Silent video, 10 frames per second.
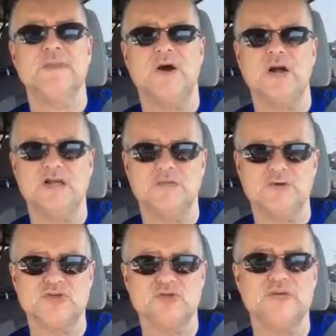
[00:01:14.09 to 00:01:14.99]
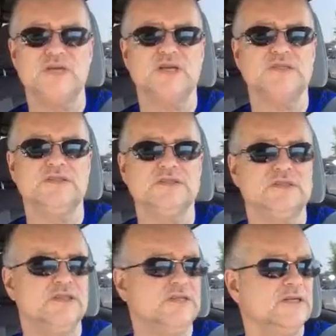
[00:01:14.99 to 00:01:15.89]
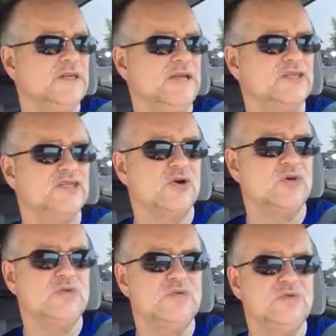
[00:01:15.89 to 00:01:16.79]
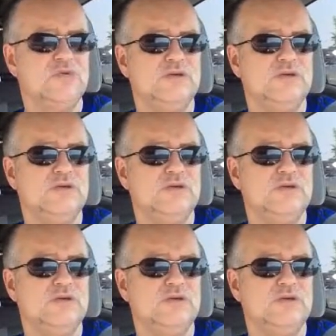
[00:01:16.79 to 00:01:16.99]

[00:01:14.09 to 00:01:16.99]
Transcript: talking about certain things. And so